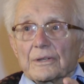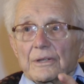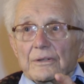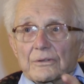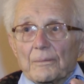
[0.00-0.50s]

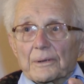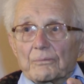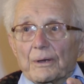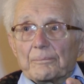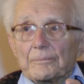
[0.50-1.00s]
an
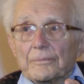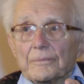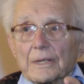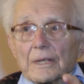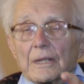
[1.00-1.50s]
atomic
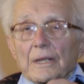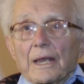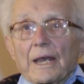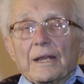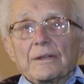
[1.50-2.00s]
weapon.
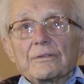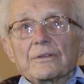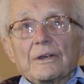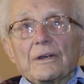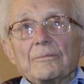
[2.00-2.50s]
And